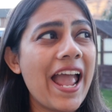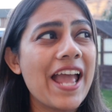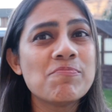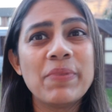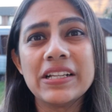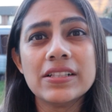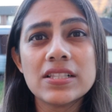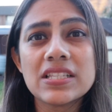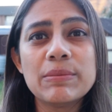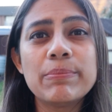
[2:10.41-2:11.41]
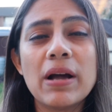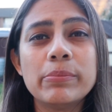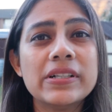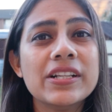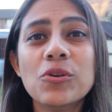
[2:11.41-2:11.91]
and pickles and
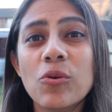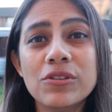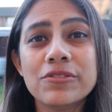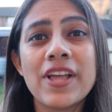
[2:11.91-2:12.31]
papad and all of